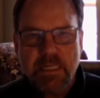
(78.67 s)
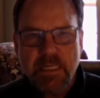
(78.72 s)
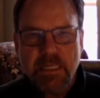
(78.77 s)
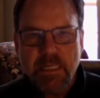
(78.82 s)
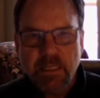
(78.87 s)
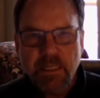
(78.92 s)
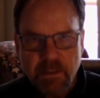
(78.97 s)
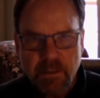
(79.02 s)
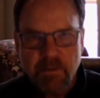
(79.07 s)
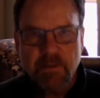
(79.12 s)

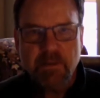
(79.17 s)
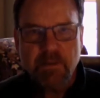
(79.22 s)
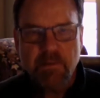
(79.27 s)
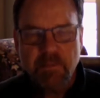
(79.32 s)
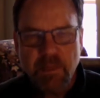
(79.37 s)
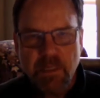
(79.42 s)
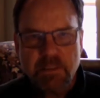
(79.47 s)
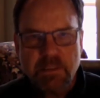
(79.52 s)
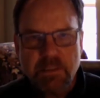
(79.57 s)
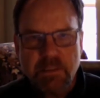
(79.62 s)
here in
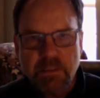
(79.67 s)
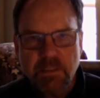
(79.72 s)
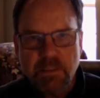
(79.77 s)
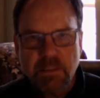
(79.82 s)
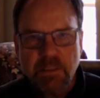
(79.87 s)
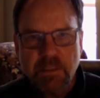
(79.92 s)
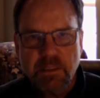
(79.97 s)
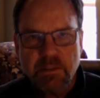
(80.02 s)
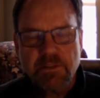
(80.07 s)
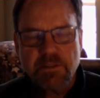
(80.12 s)
Middleton
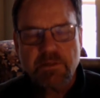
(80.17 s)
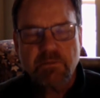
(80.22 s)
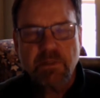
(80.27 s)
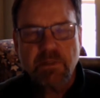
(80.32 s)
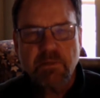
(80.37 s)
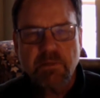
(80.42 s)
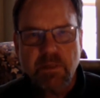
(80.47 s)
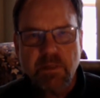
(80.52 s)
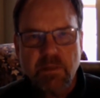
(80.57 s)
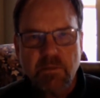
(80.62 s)
and in
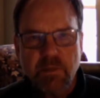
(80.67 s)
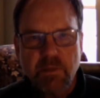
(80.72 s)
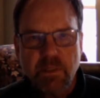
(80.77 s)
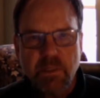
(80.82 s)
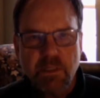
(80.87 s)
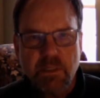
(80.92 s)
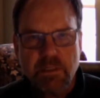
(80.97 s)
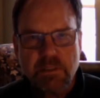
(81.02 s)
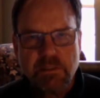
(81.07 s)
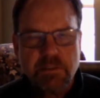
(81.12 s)
surrounding
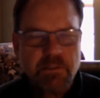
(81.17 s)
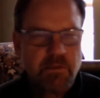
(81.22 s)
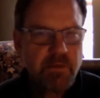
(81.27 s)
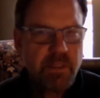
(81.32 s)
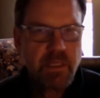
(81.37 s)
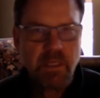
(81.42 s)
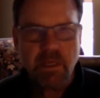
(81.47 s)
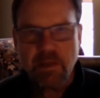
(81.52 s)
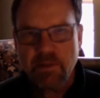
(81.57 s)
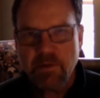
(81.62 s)
communities. And so
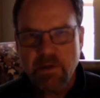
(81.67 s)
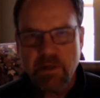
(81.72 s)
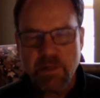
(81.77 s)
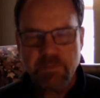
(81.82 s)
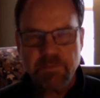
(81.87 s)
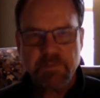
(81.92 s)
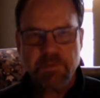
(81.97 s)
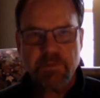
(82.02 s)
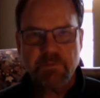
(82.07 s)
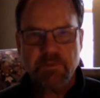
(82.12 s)
they gathered
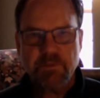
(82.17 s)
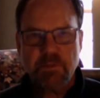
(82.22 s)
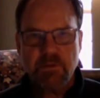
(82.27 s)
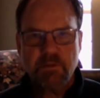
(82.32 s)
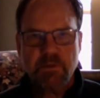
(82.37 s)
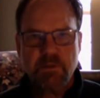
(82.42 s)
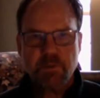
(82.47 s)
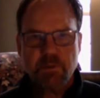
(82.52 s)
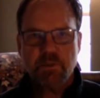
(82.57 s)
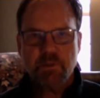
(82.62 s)
up some
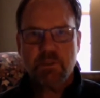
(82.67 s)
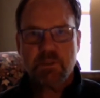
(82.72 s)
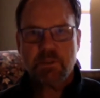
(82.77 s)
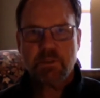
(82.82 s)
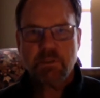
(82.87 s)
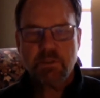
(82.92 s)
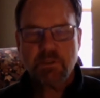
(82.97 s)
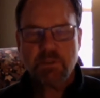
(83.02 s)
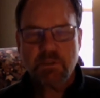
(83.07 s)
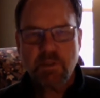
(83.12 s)
children's
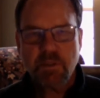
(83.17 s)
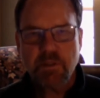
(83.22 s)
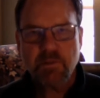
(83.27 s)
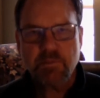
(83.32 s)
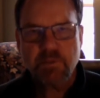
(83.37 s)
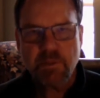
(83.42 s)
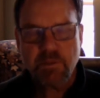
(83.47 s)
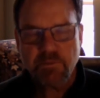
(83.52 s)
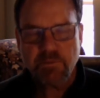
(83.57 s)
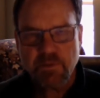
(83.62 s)
books, took them
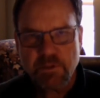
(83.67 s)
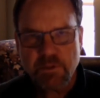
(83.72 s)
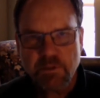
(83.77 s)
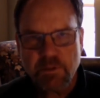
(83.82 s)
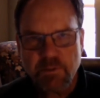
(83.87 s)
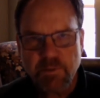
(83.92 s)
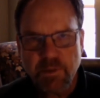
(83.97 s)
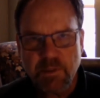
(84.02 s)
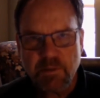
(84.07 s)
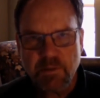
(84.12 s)
to the first
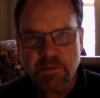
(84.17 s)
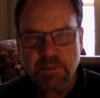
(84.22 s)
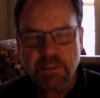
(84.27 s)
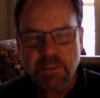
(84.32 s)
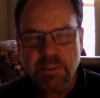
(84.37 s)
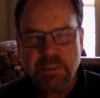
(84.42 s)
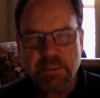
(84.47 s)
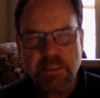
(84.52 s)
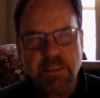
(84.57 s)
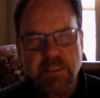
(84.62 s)
responders, and
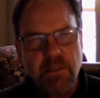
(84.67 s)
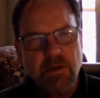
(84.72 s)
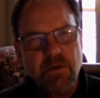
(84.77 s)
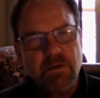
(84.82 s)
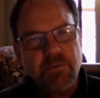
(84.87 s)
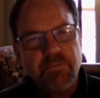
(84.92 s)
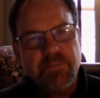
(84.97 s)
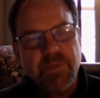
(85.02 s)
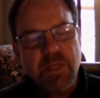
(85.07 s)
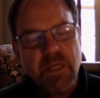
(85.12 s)
they said,
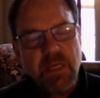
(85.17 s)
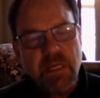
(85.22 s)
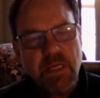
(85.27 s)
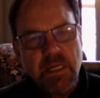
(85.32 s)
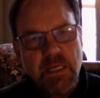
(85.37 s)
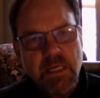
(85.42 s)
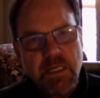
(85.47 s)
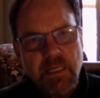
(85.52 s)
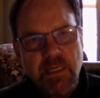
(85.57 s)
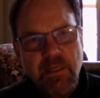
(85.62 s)

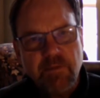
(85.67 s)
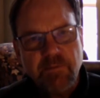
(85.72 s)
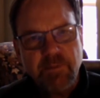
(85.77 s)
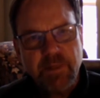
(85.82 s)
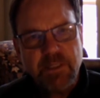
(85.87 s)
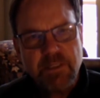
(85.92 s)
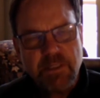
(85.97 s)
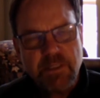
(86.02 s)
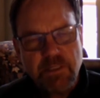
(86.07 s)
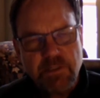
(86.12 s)
if by
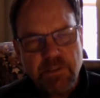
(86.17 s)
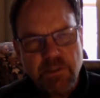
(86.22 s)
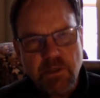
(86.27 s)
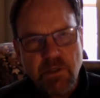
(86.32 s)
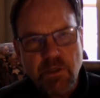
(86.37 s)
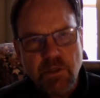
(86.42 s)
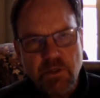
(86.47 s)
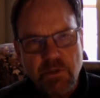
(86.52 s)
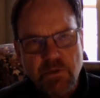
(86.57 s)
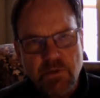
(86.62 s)
chance you
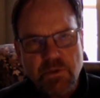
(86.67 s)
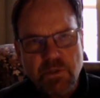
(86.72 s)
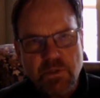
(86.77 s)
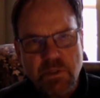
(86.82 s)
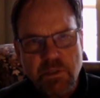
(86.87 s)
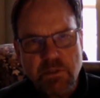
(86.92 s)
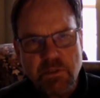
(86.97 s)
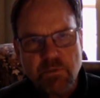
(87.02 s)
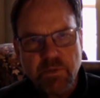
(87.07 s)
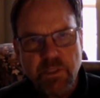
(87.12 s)
could use
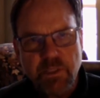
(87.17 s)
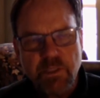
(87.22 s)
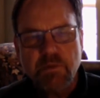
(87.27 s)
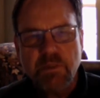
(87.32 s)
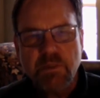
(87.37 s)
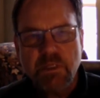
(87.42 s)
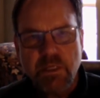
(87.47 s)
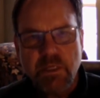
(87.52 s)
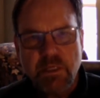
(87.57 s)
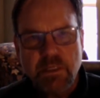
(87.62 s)
these when you
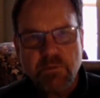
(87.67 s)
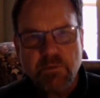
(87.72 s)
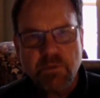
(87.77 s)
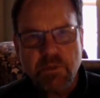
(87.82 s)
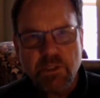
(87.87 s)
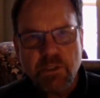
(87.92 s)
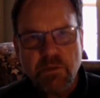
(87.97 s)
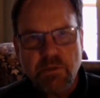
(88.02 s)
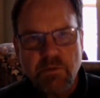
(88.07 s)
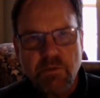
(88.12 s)
engage
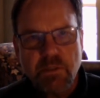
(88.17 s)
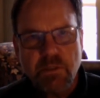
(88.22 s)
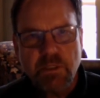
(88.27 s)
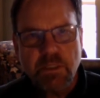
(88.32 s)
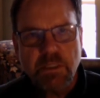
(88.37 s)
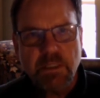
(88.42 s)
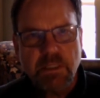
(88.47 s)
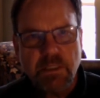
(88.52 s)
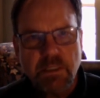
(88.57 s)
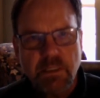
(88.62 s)
with
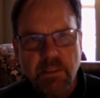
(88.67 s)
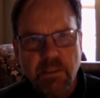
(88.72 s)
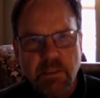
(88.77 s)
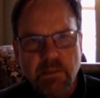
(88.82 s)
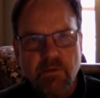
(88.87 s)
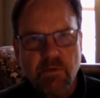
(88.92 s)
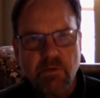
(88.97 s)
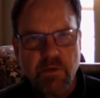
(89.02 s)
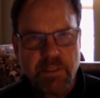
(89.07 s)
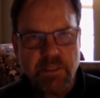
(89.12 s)
children
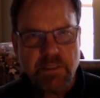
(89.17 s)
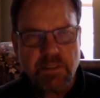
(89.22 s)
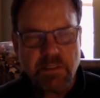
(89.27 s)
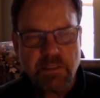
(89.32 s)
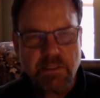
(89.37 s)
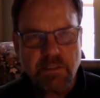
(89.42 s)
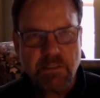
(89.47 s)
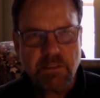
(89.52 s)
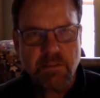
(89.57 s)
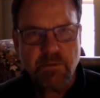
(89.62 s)
in
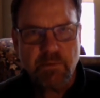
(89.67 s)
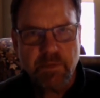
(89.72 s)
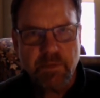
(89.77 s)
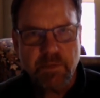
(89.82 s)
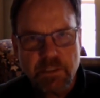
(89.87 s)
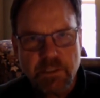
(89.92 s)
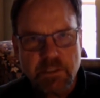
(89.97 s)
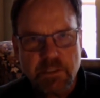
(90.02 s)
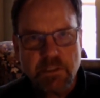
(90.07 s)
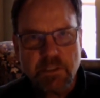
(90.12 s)
crisis
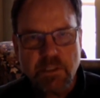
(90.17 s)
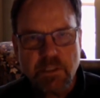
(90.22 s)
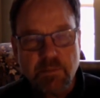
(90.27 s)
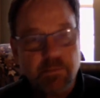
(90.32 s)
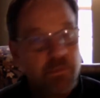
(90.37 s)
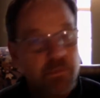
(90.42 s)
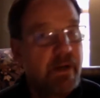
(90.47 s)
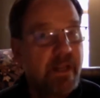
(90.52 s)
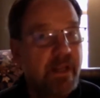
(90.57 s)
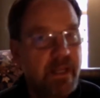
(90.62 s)
situations,
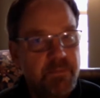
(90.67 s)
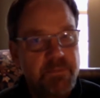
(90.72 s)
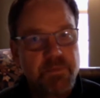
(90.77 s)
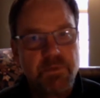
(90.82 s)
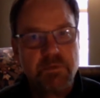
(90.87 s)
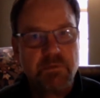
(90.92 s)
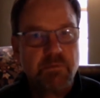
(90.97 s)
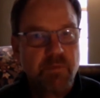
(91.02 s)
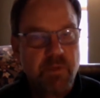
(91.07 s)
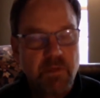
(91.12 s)

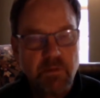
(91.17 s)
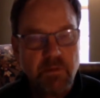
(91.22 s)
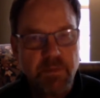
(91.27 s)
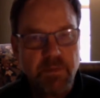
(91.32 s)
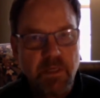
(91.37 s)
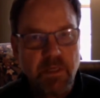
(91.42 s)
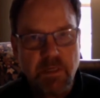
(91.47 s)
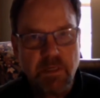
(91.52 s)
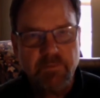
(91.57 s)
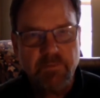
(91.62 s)
perhaps they'll
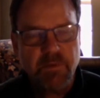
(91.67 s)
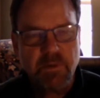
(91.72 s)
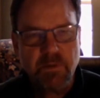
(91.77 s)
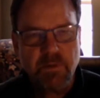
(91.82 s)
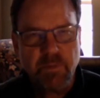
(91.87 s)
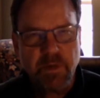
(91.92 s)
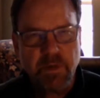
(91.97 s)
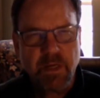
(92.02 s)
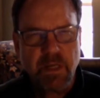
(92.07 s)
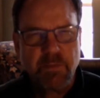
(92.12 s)
be
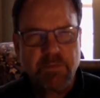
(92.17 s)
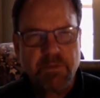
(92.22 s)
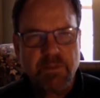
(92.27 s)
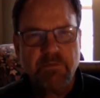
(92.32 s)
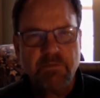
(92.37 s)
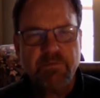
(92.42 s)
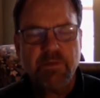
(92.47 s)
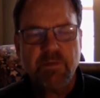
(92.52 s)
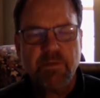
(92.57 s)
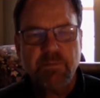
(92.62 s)
comforted, perhaps
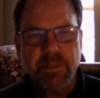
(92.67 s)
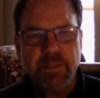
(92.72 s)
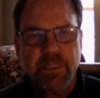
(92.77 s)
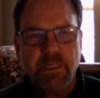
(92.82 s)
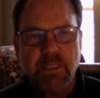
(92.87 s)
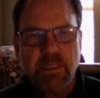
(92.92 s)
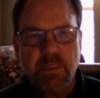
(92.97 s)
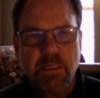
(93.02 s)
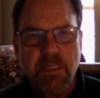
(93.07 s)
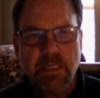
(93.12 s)
they'll feel
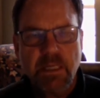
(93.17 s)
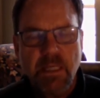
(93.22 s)
better.